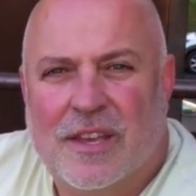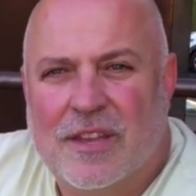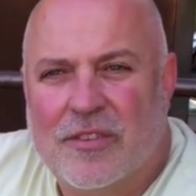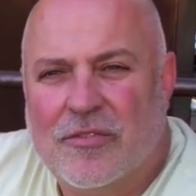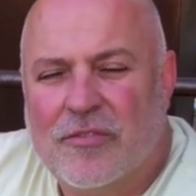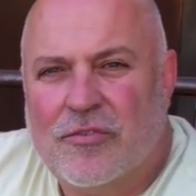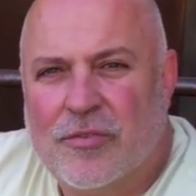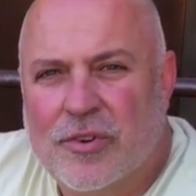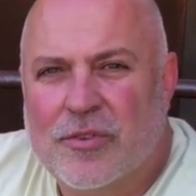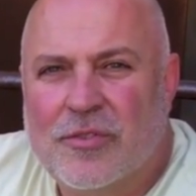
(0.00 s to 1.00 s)
in
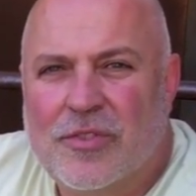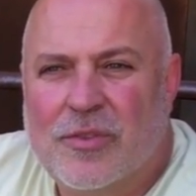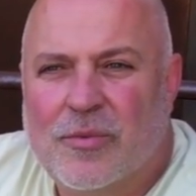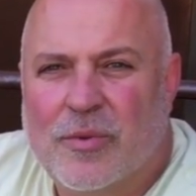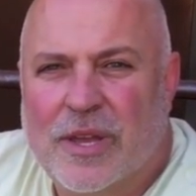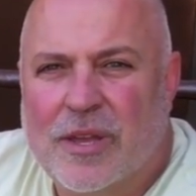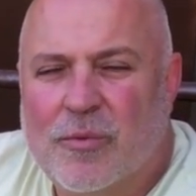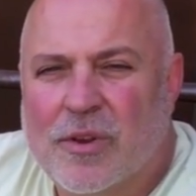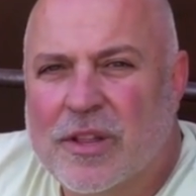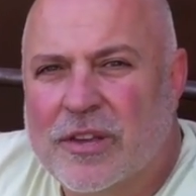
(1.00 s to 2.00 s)
truth, we
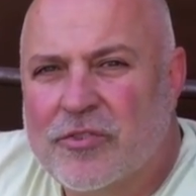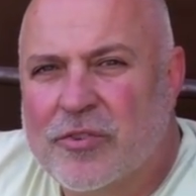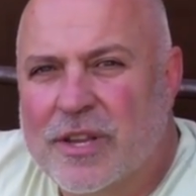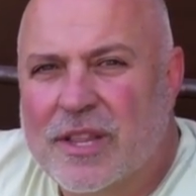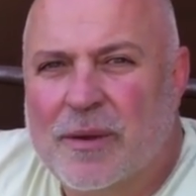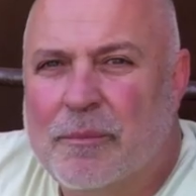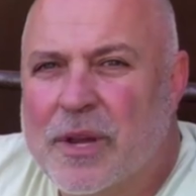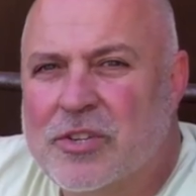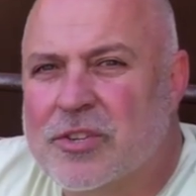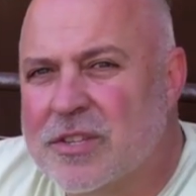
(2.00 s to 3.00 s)
really treat them
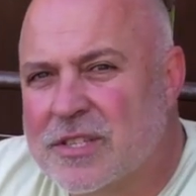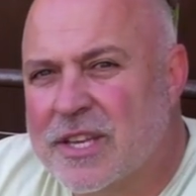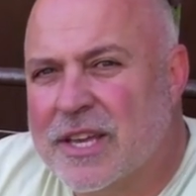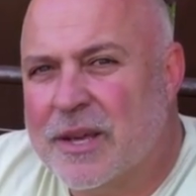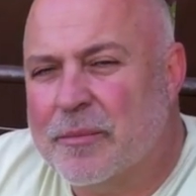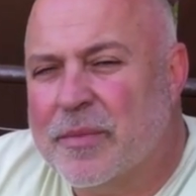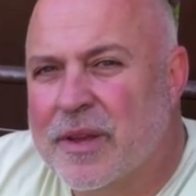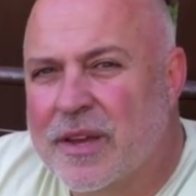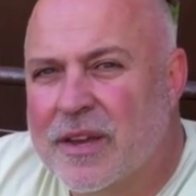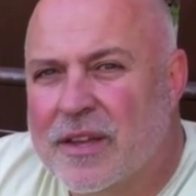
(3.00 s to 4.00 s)
much the same.
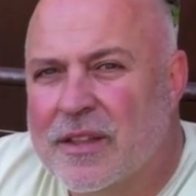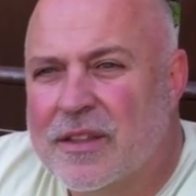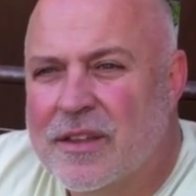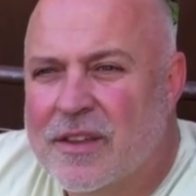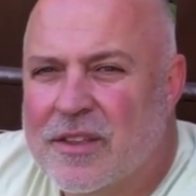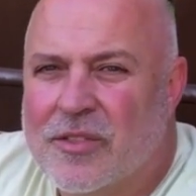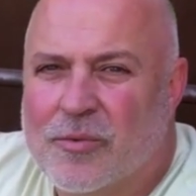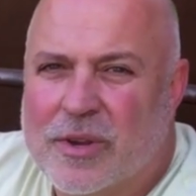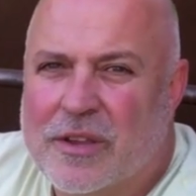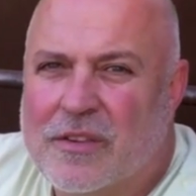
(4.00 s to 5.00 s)
And the
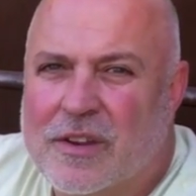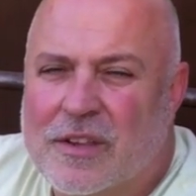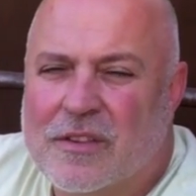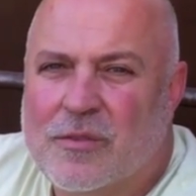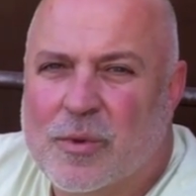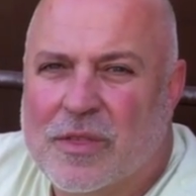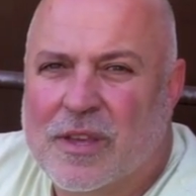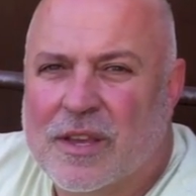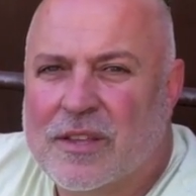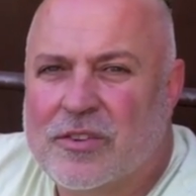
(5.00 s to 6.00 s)
reason is we
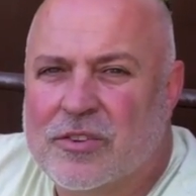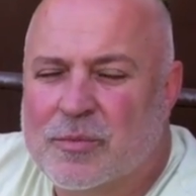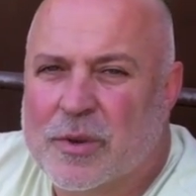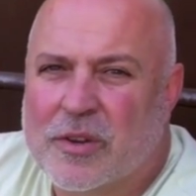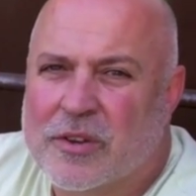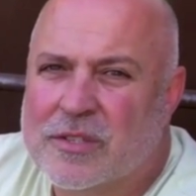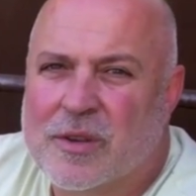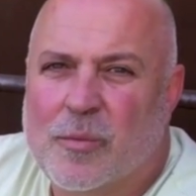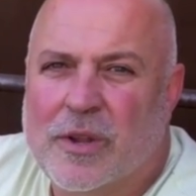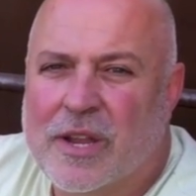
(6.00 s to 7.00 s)
think just because
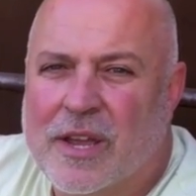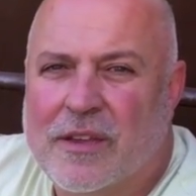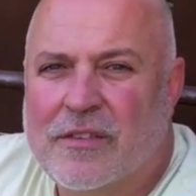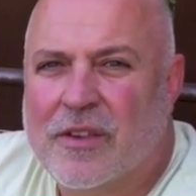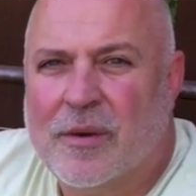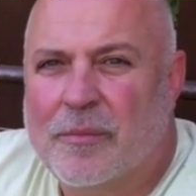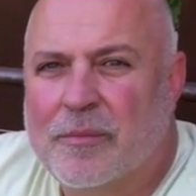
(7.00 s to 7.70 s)
someone has some